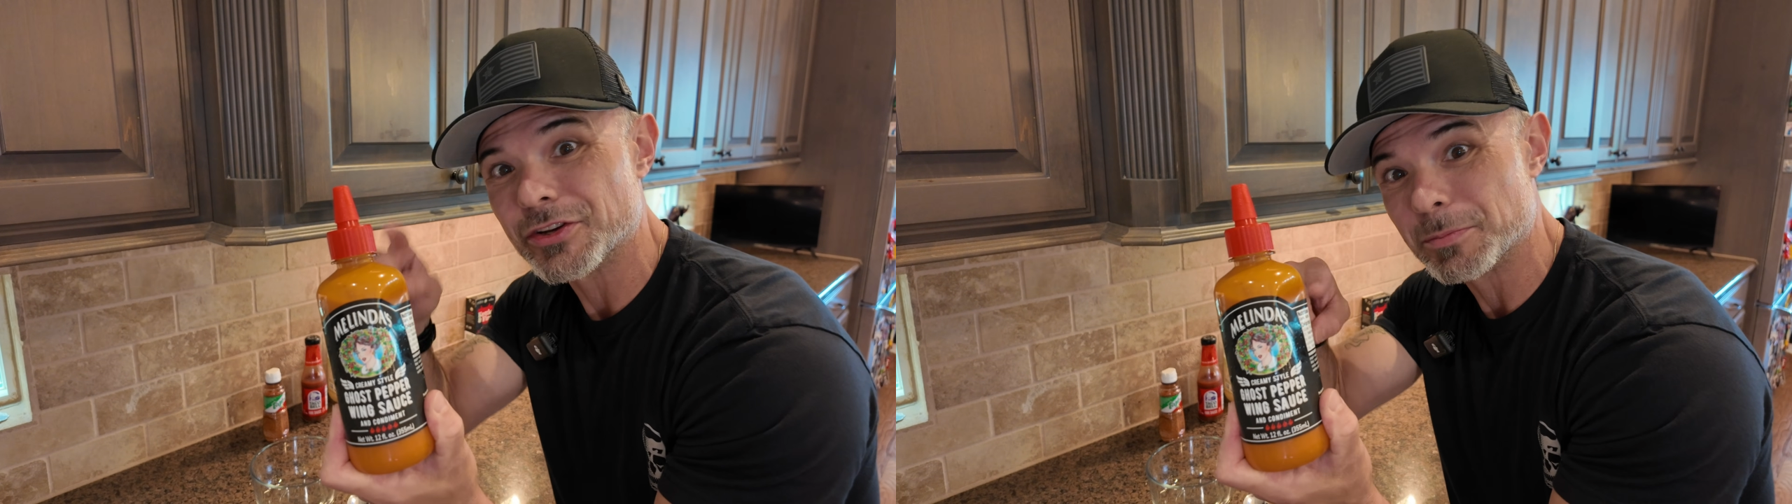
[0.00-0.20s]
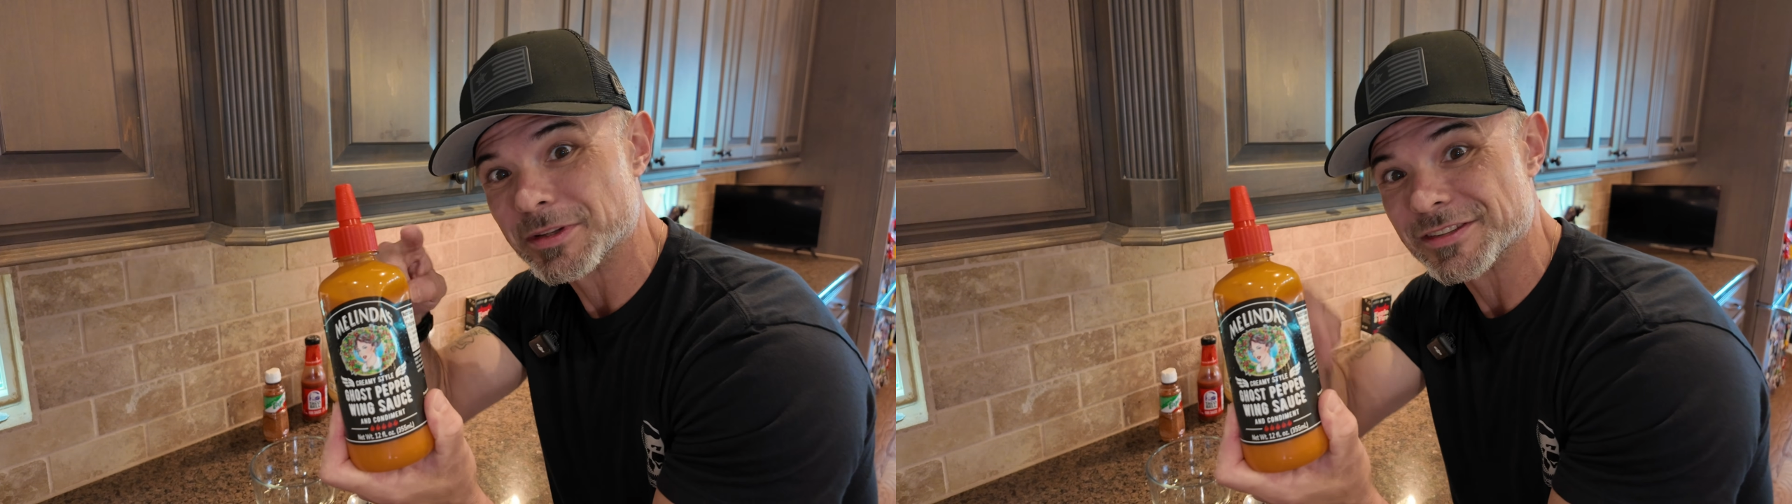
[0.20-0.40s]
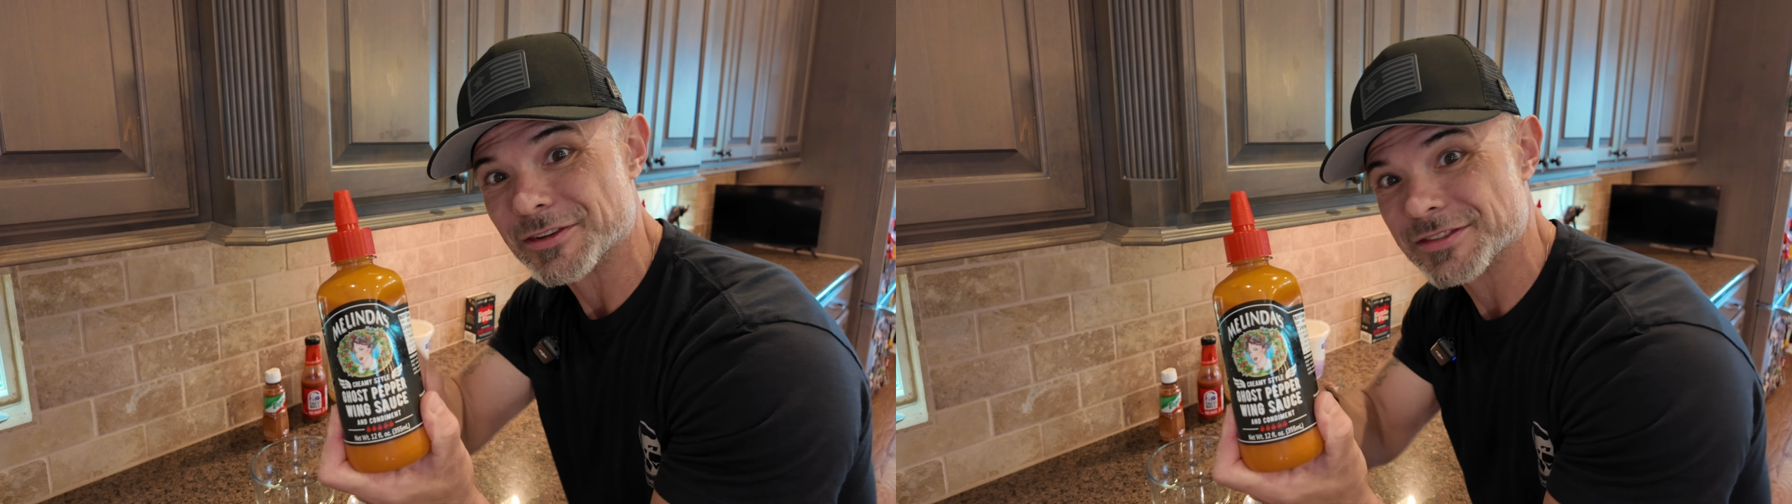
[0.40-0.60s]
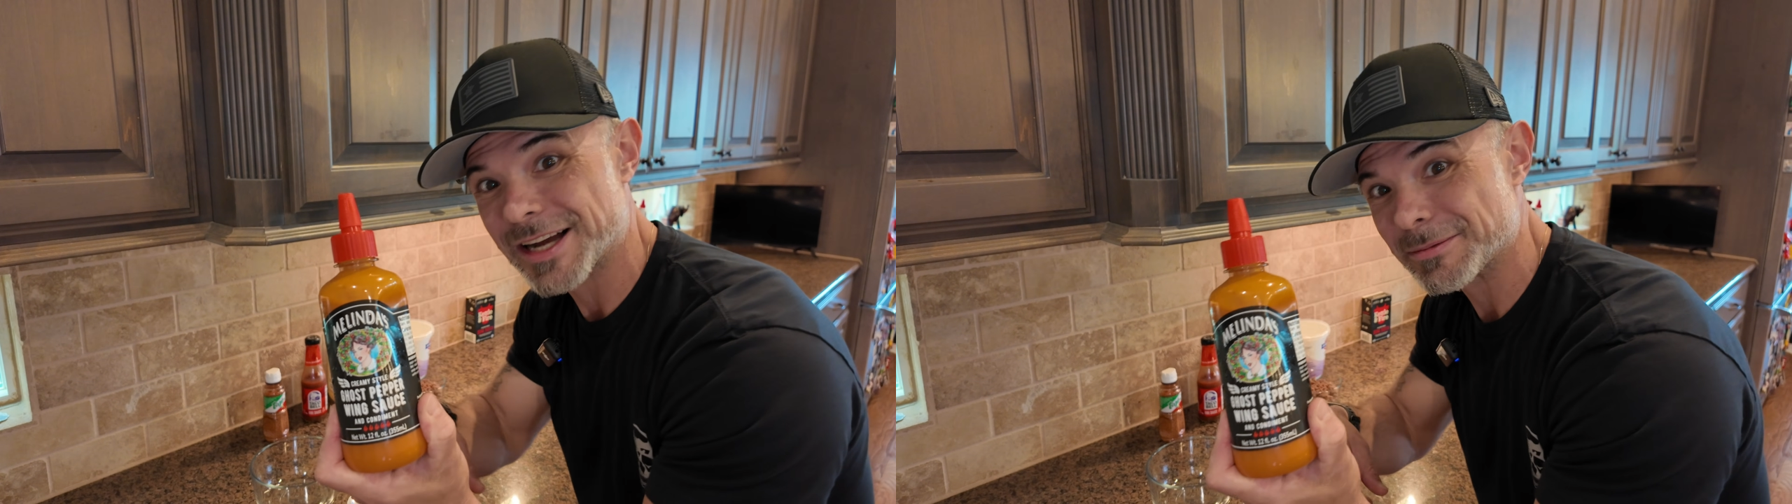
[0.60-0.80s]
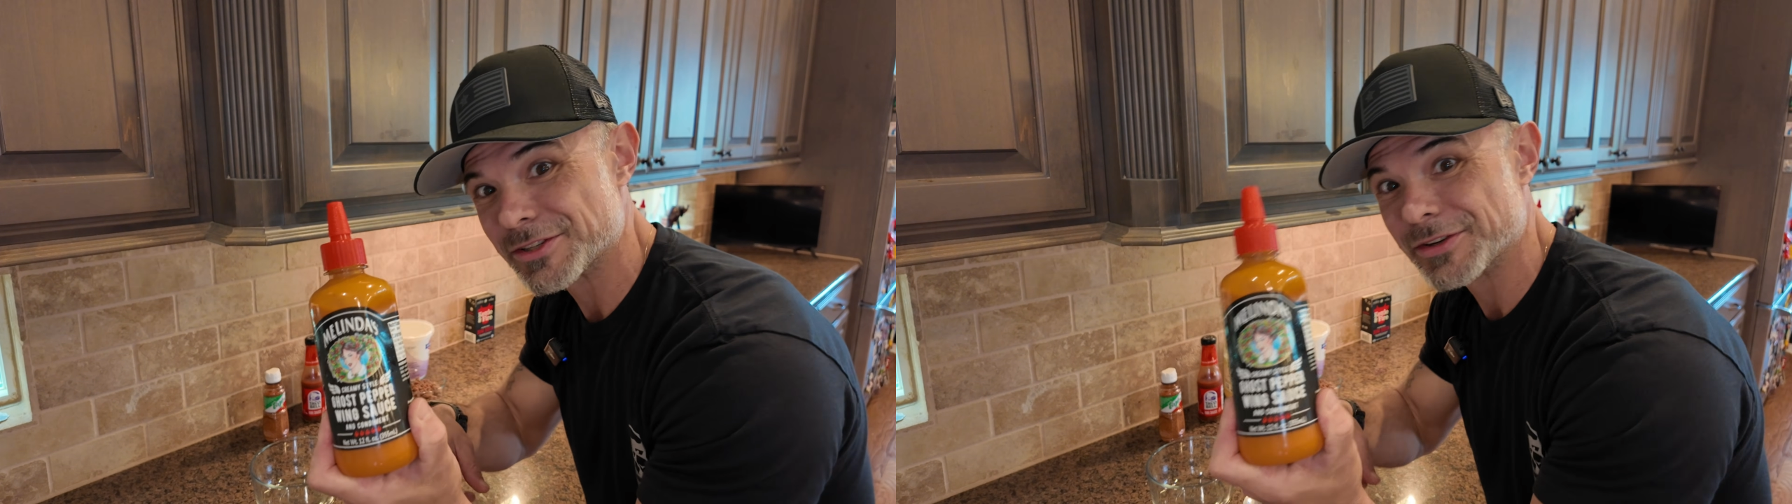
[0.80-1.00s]
you can put this on
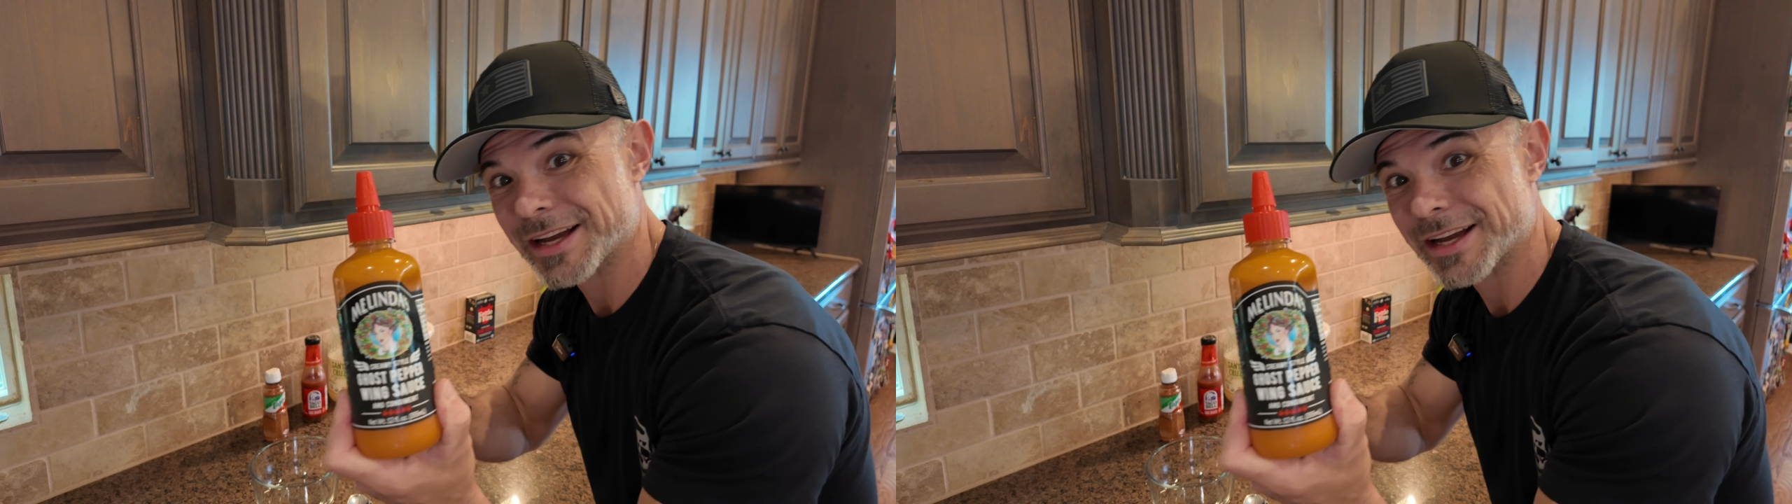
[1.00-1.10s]
top too.